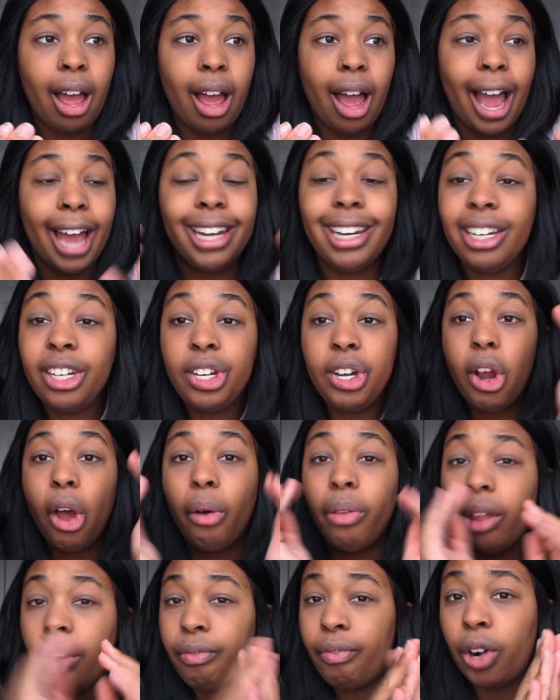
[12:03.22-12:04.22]
I didn't
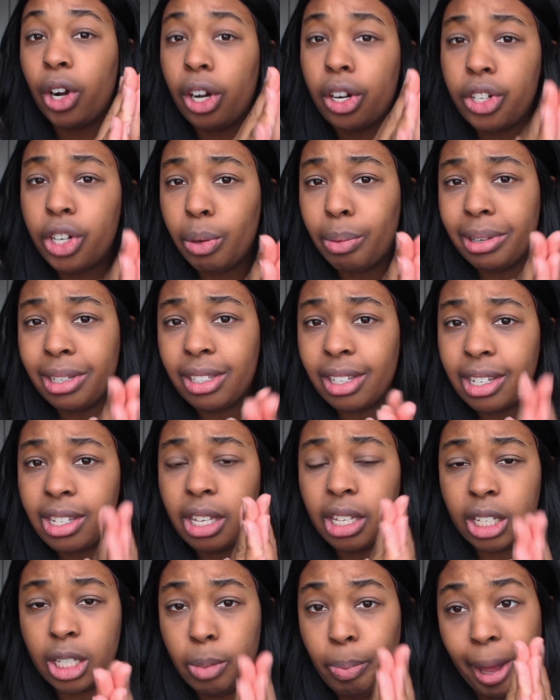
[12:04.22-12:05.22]
know that furniture was this
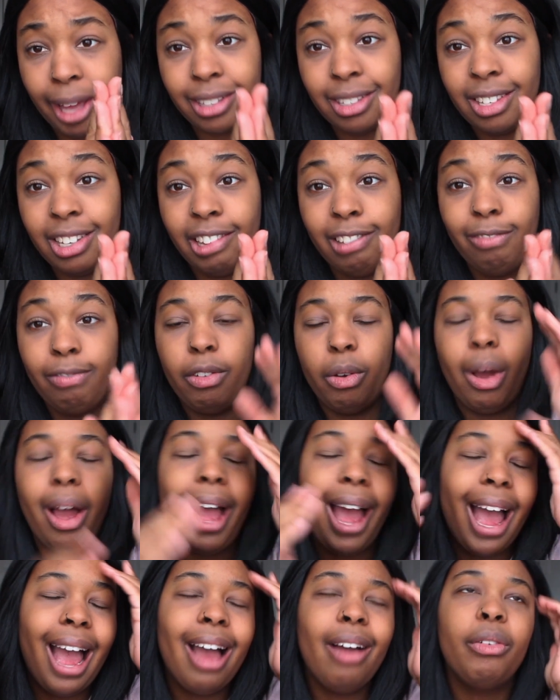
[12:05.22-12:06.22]
expensive.
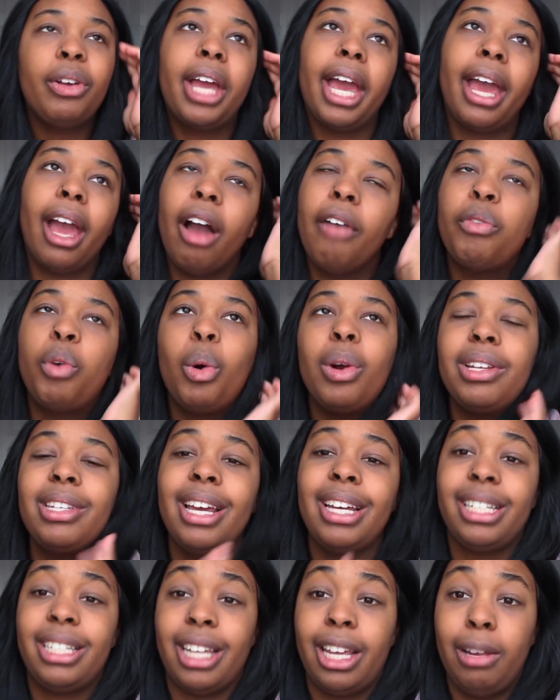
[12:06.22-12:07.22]
Okay, of course
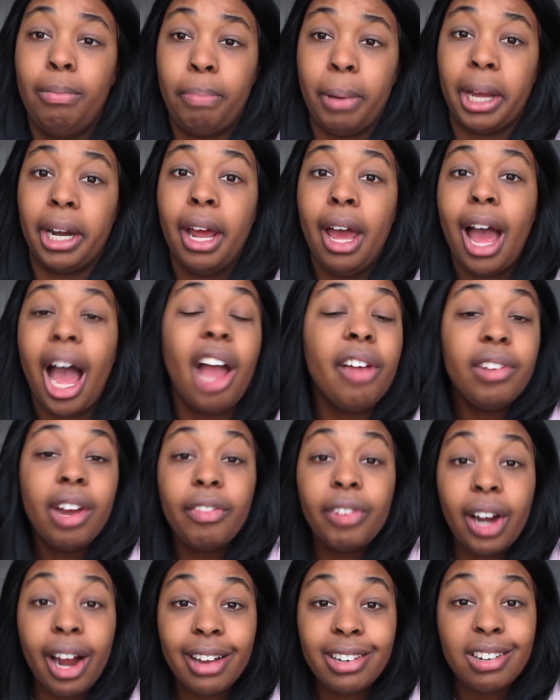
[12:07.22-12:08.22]
I did, but I've
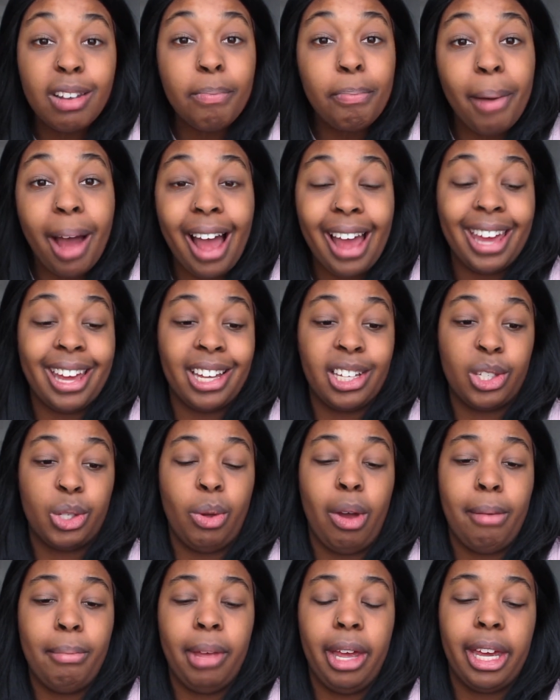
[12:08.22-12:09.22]
never had to buy it. So
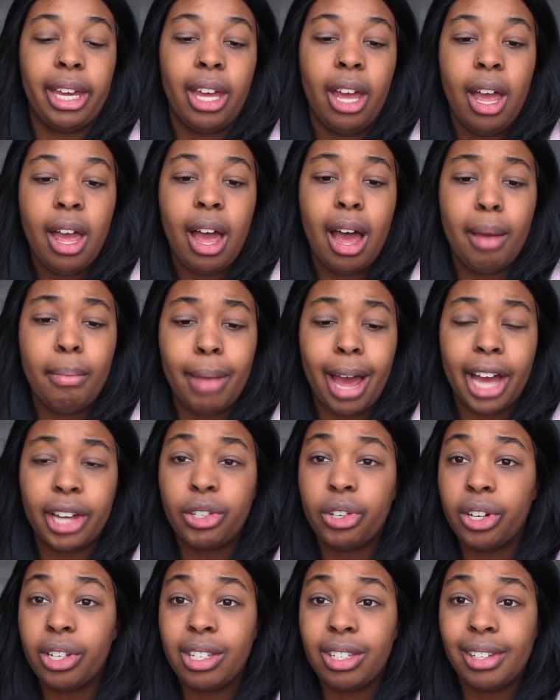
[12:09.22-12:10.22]
I'm like, a
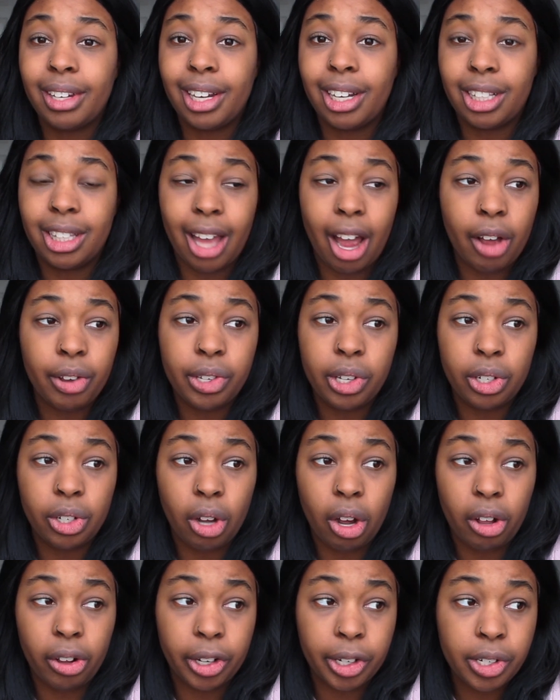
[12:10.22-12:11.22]
mattress is like
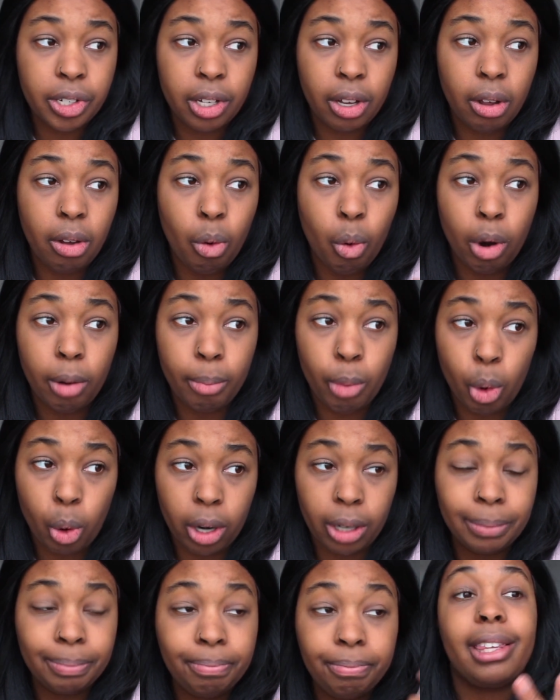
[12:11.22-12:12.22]
$1,000 or
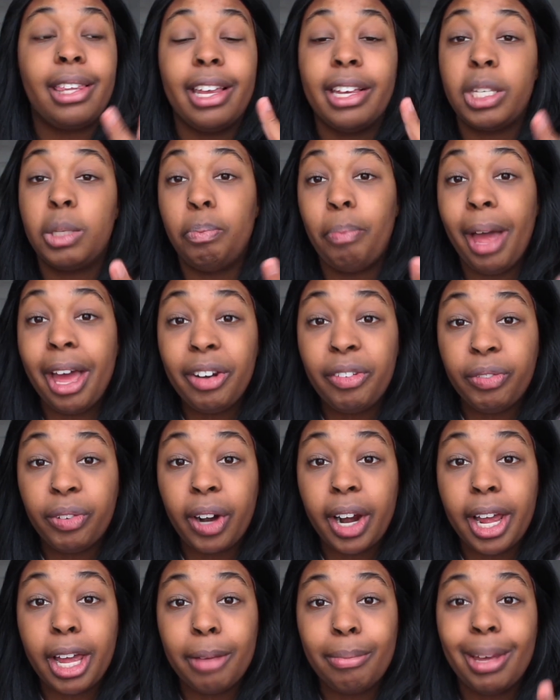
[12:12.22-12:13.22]
more. This bed
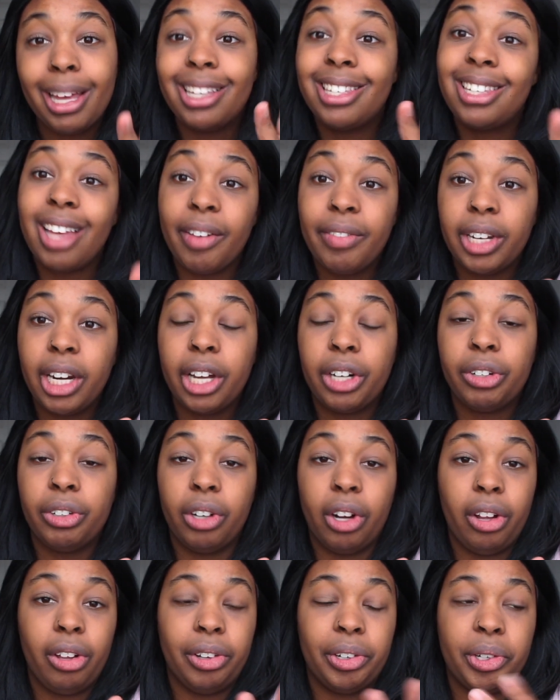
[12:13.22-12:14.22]
frame is
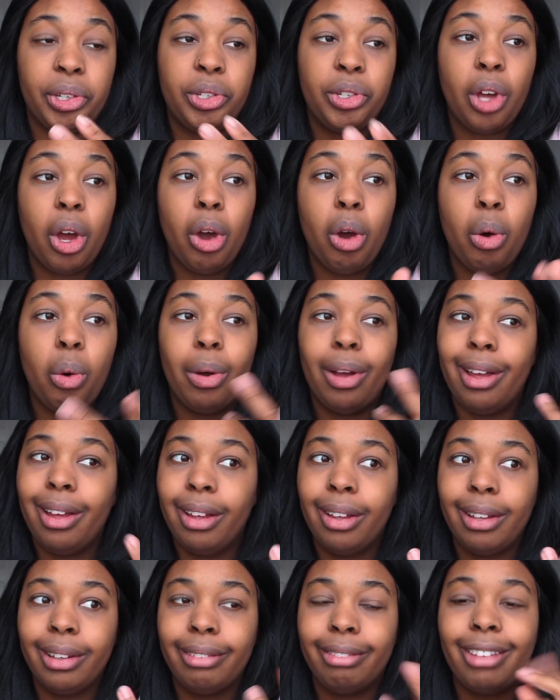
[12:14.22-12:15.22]
$700. So
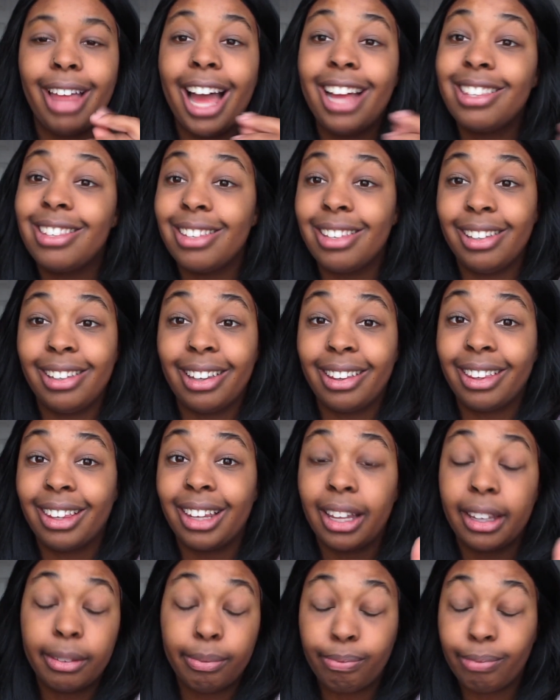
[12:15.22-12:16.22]
that's
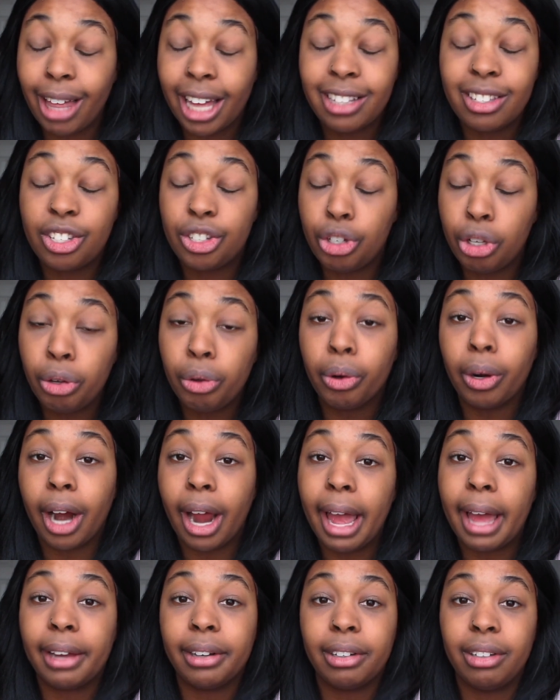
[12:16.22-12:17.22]

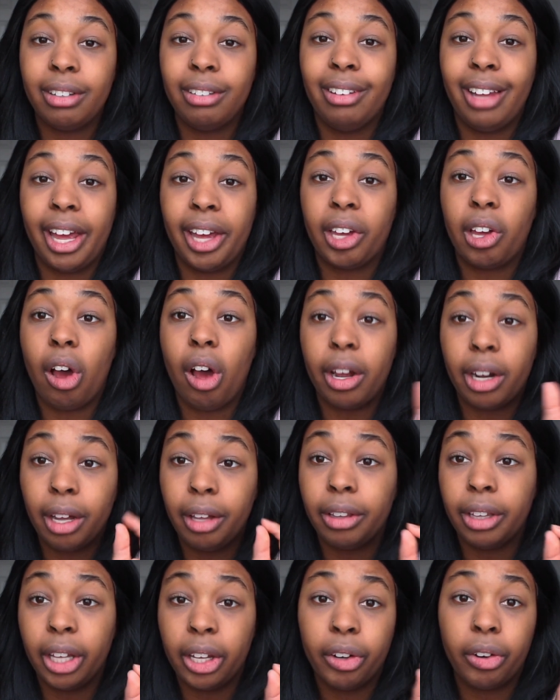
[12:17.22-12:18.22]
$2,000, like on a
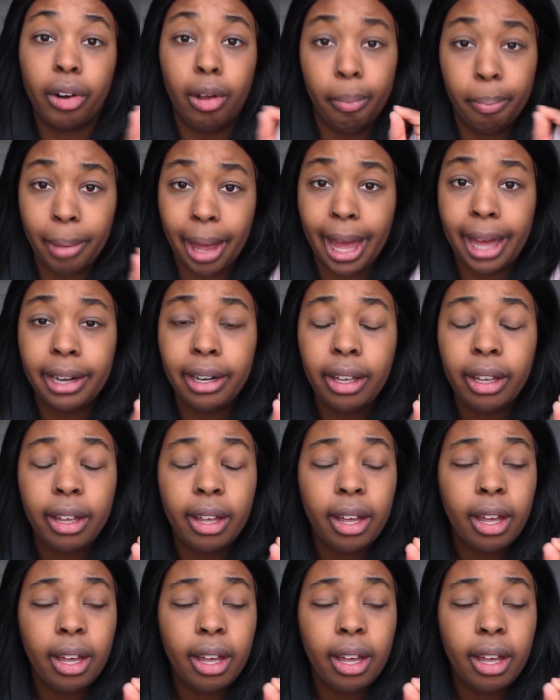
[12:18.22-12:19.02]
literal bed.